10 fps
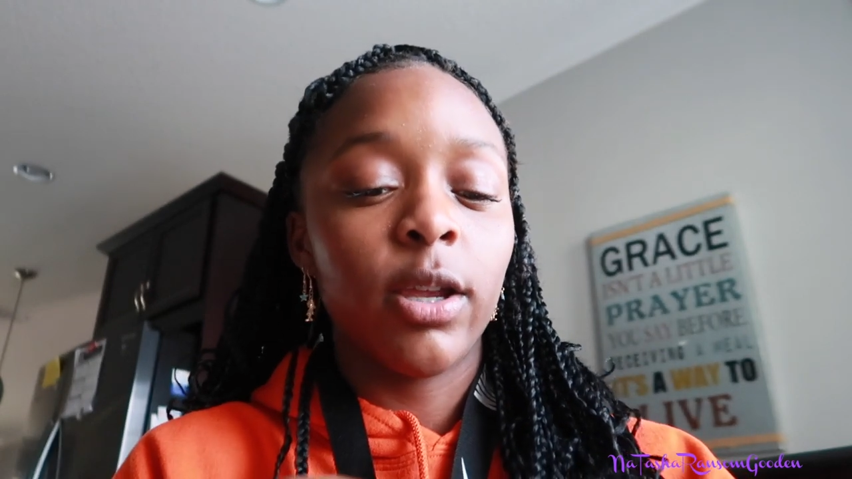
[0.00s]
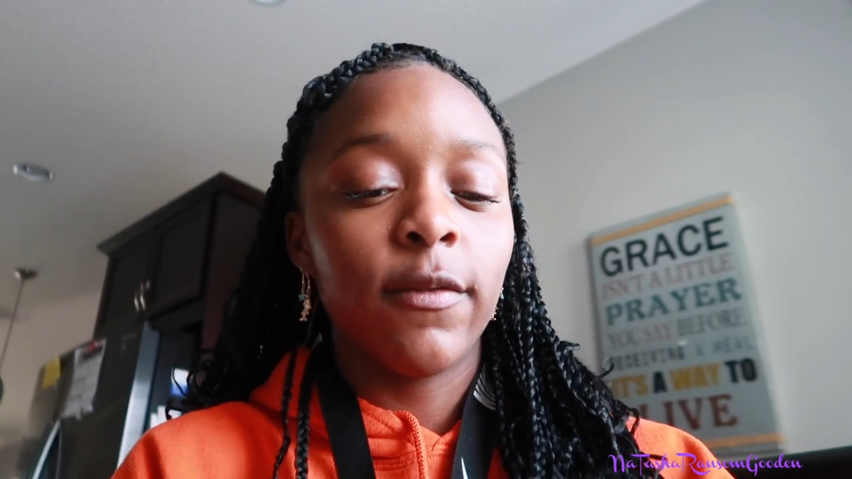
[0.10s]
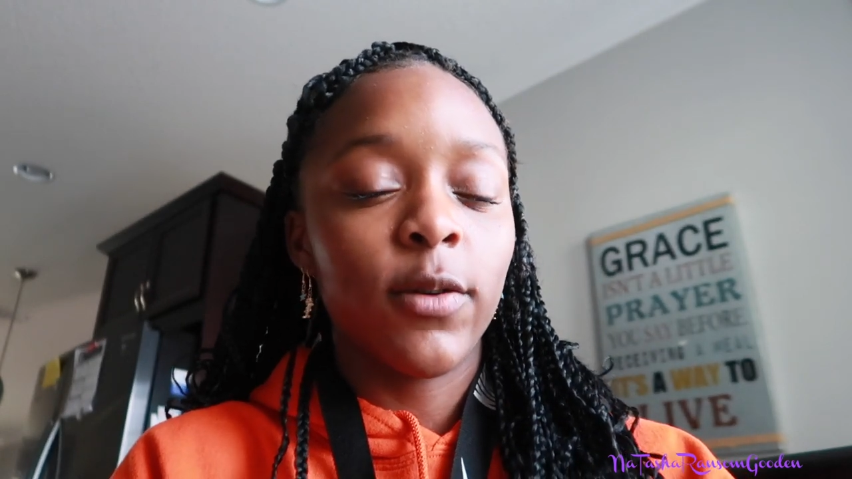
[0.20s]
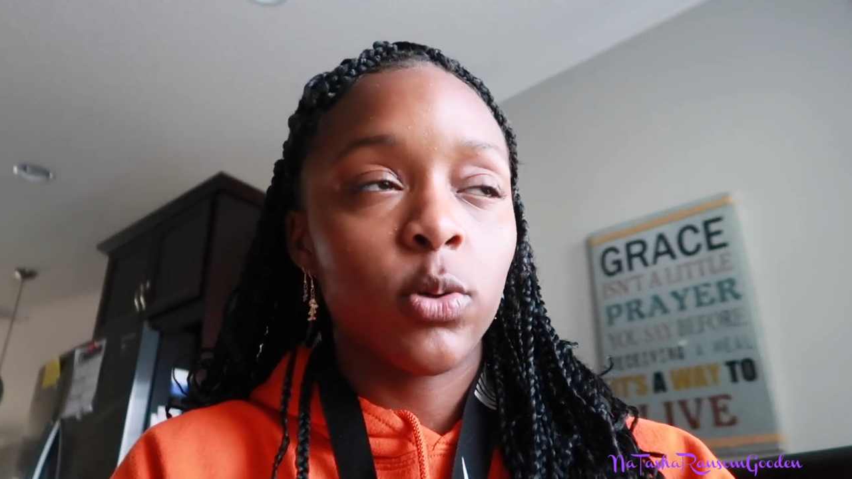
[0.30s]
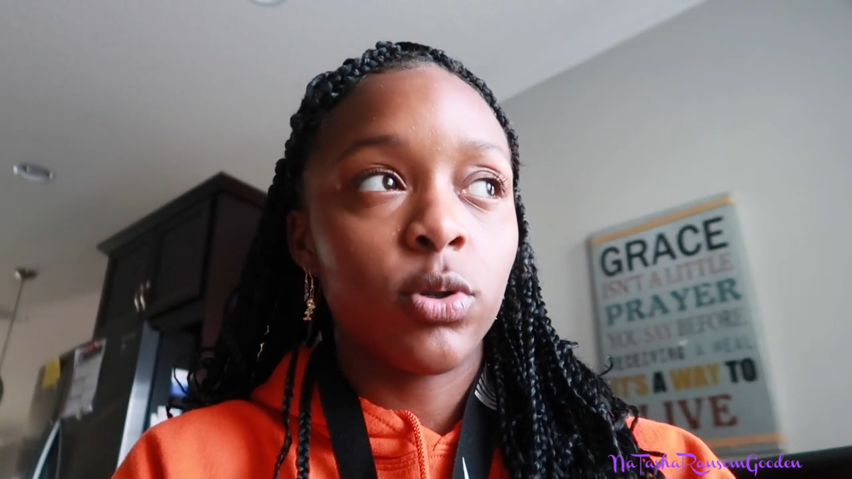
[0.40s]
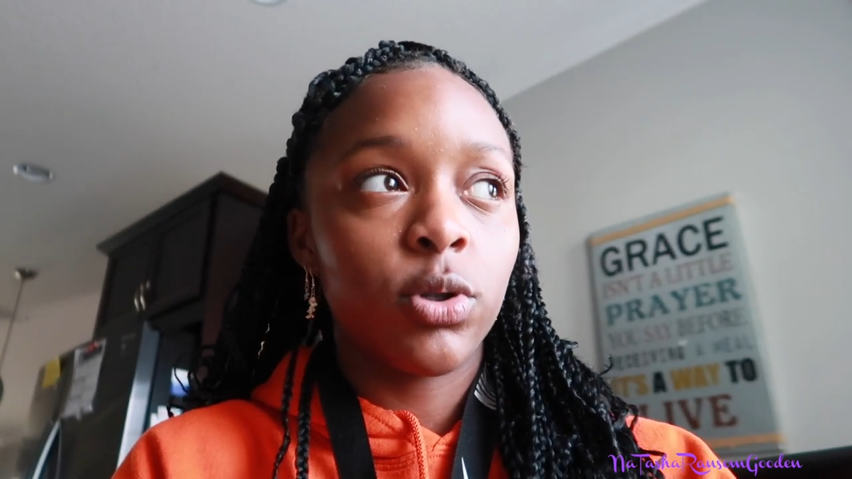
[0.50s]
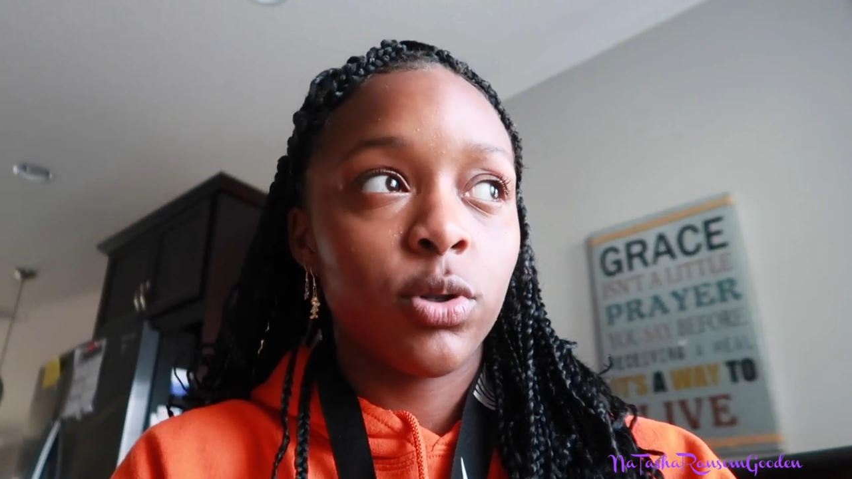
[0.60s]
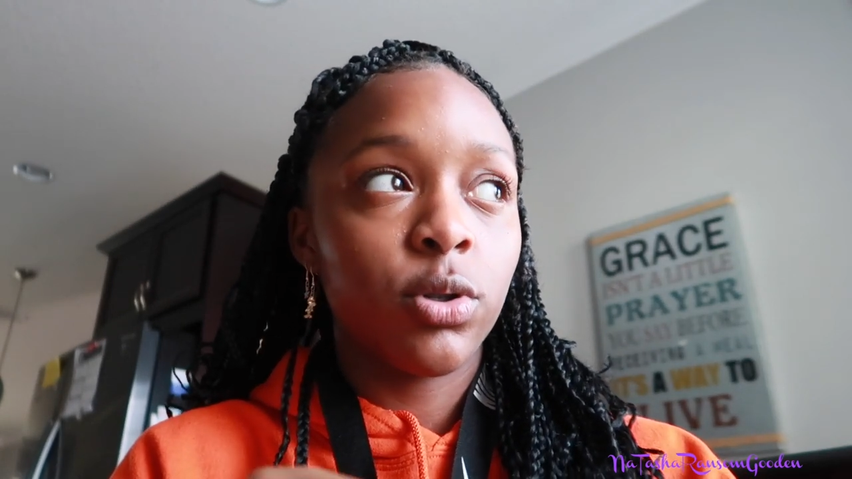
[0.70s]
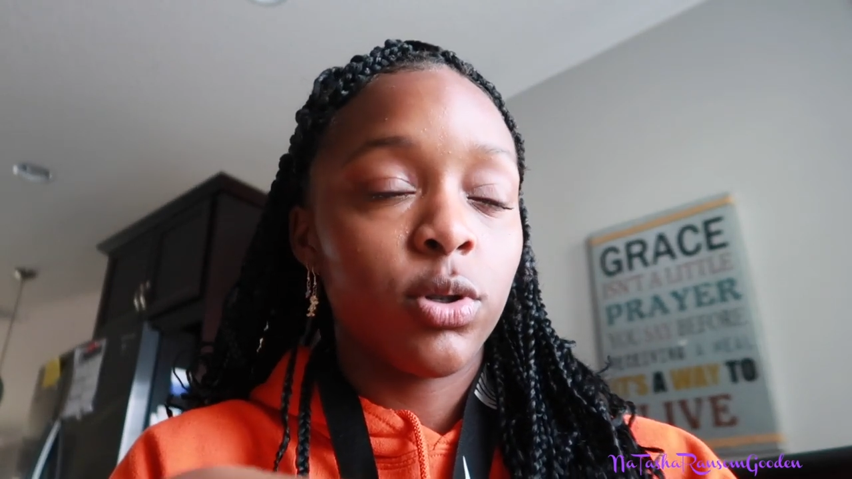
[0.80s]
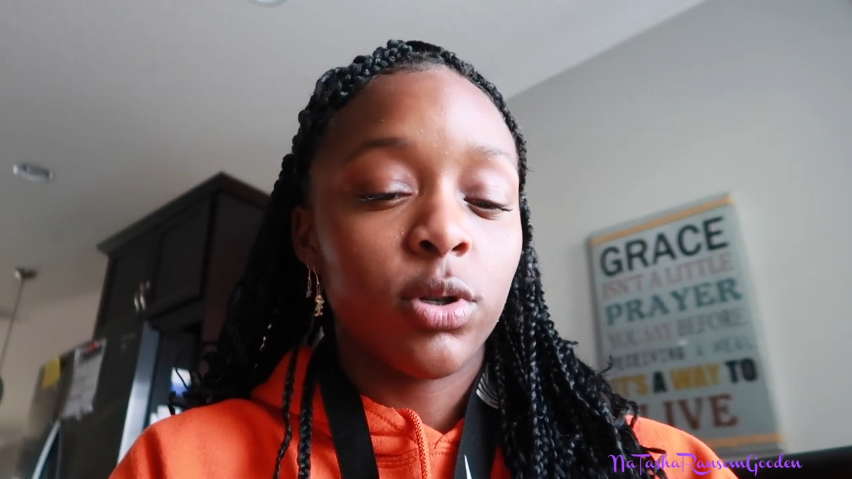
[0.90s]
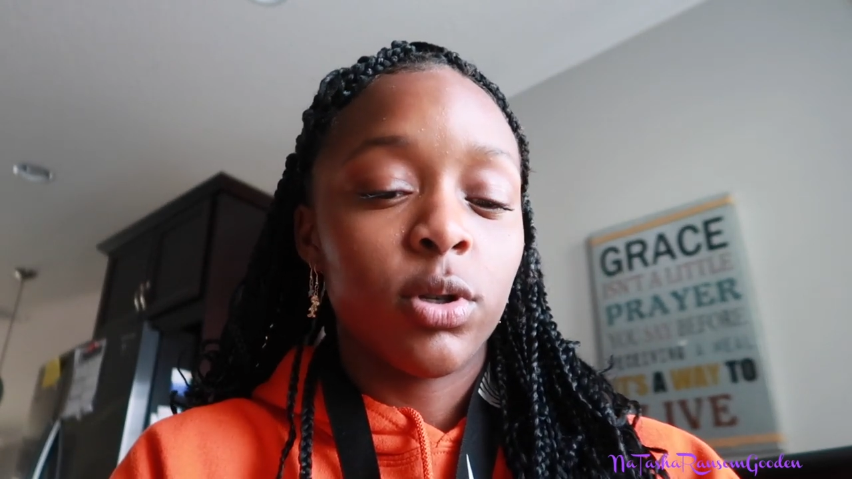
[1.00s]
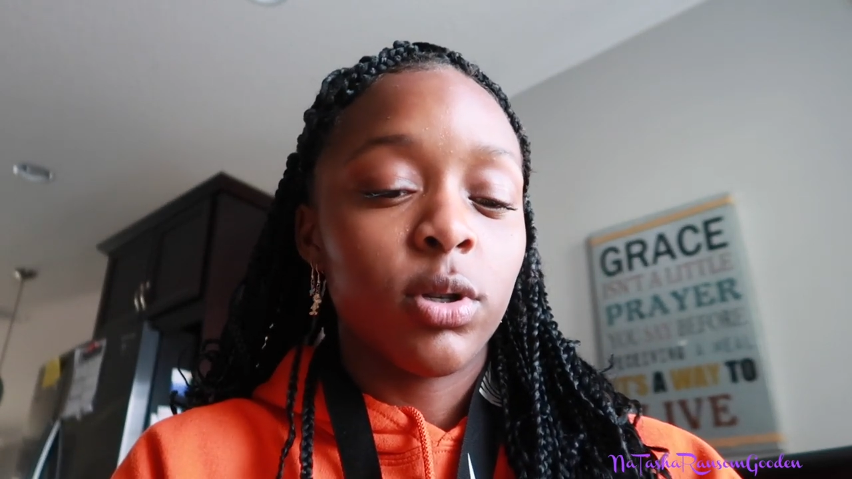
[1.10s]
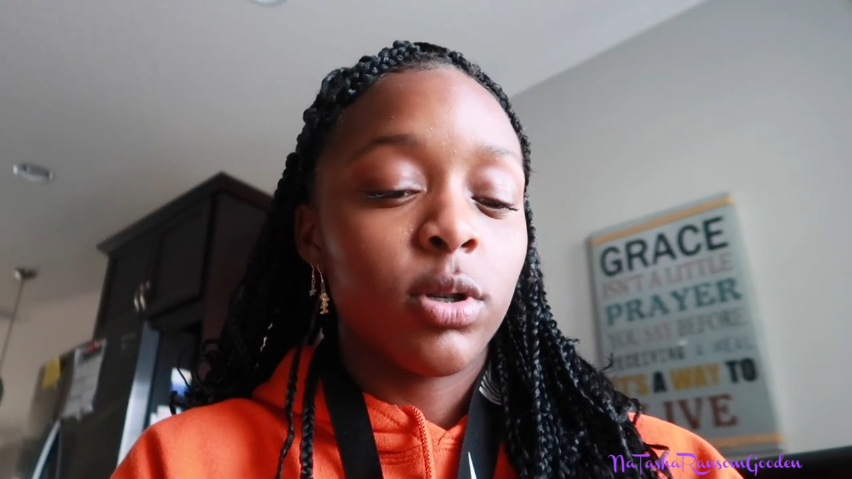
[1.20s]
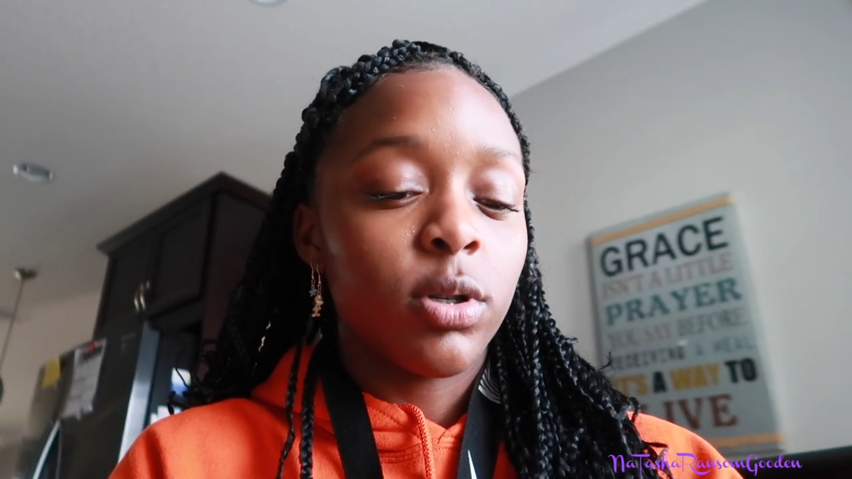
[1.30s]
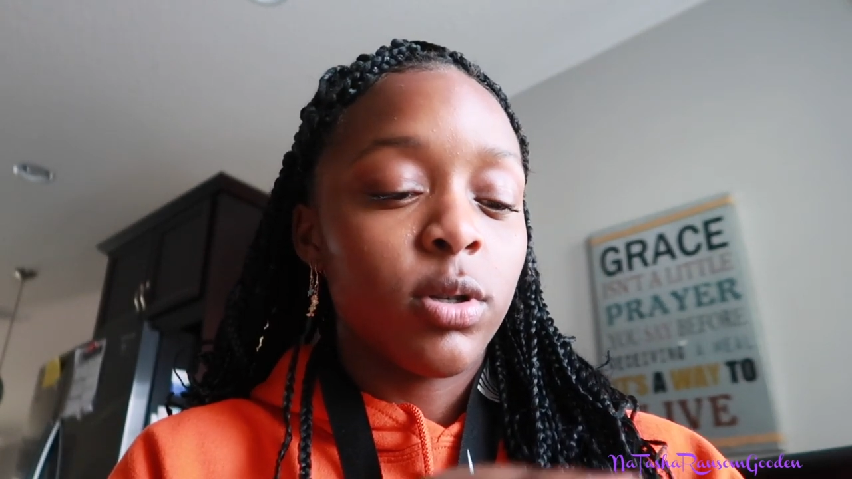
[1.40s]
earphones.
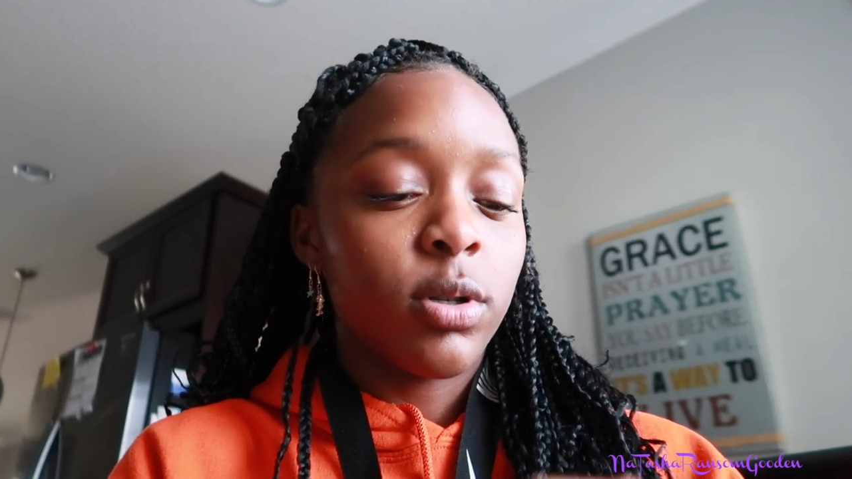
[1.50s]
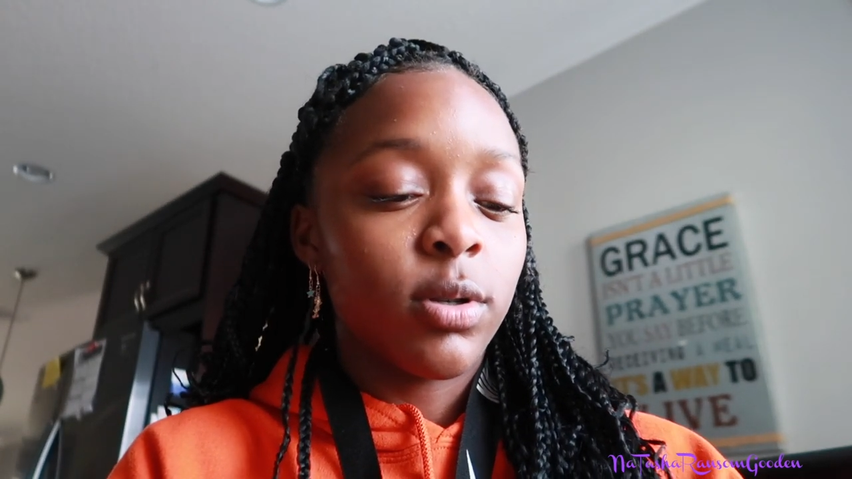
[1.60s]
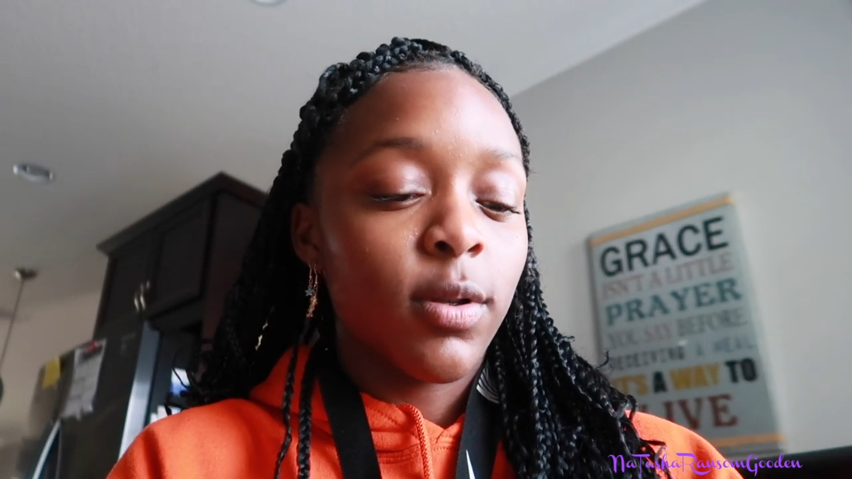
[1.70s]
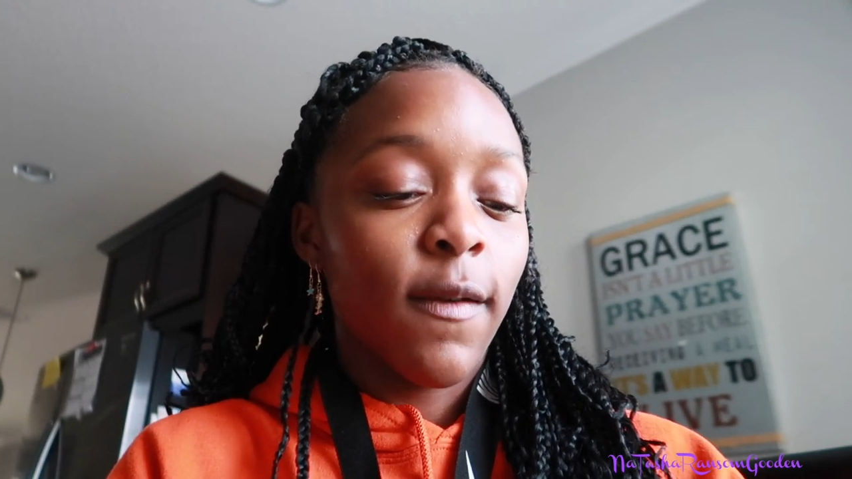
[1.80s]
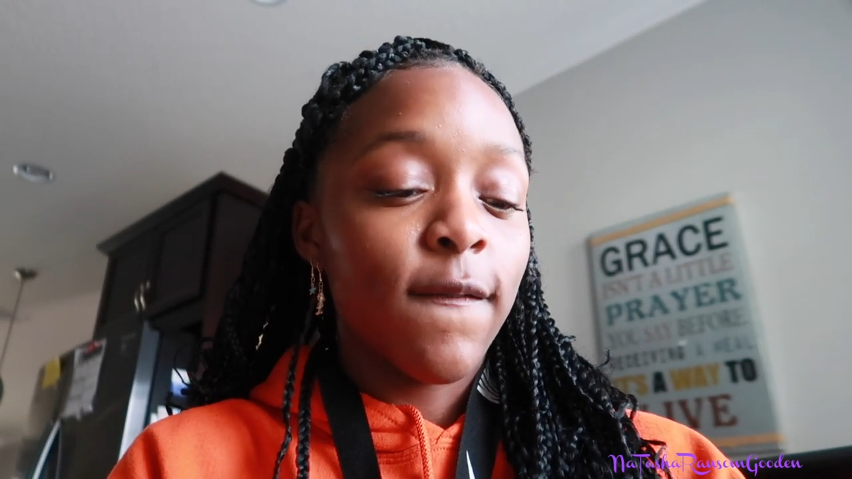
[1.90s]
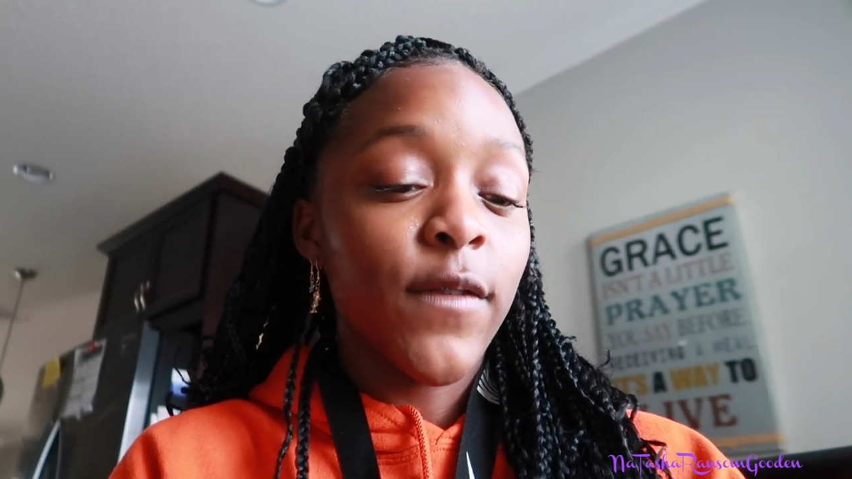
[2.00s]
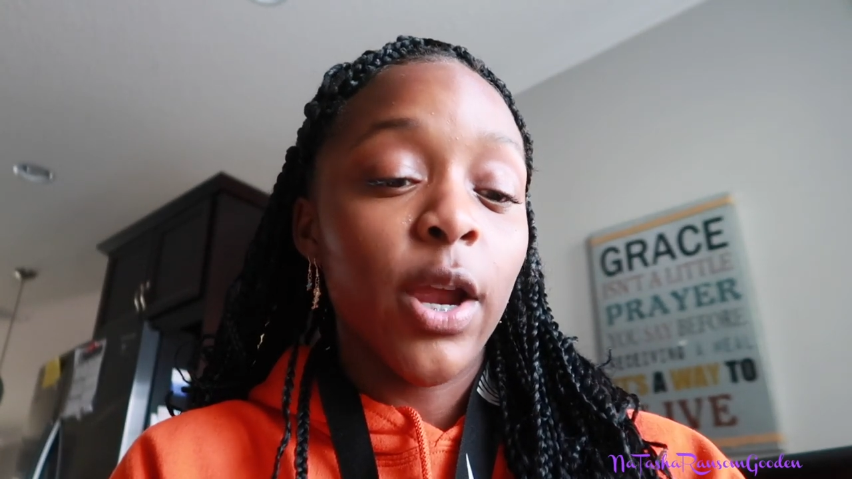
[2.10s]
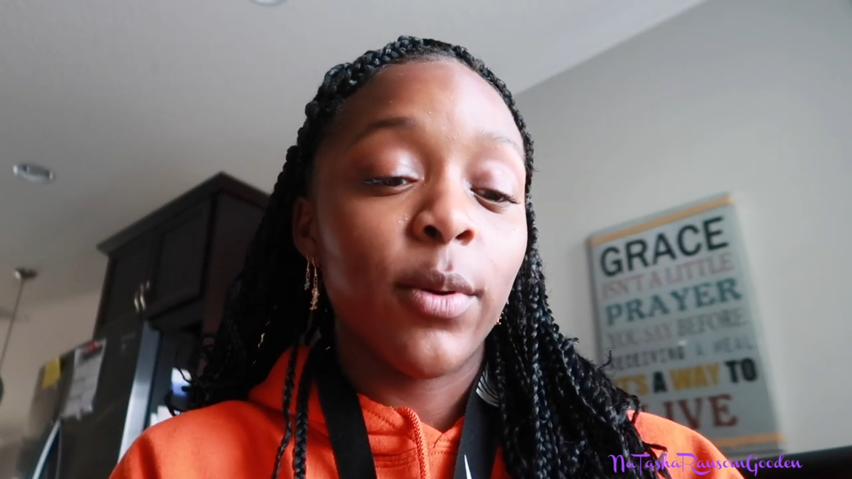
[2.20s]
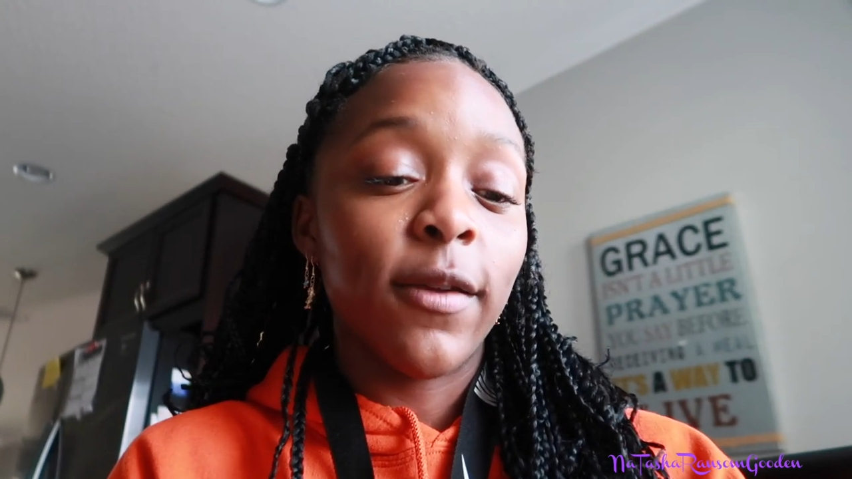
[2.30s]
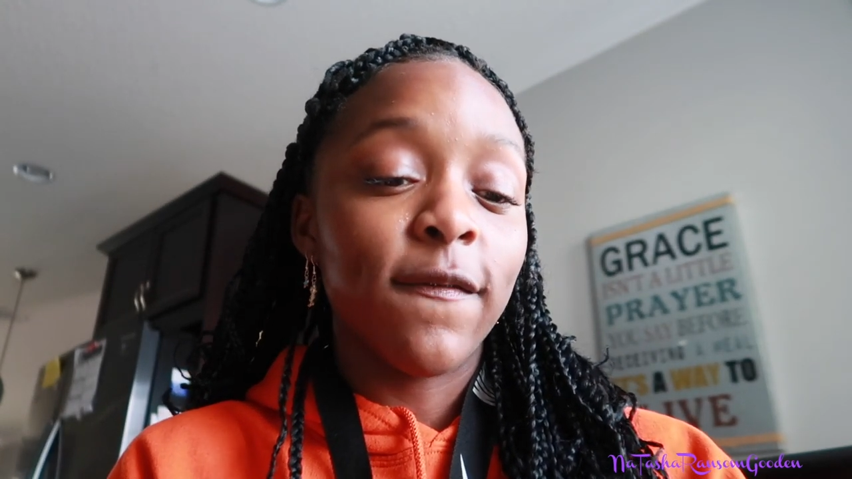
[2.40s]
Very,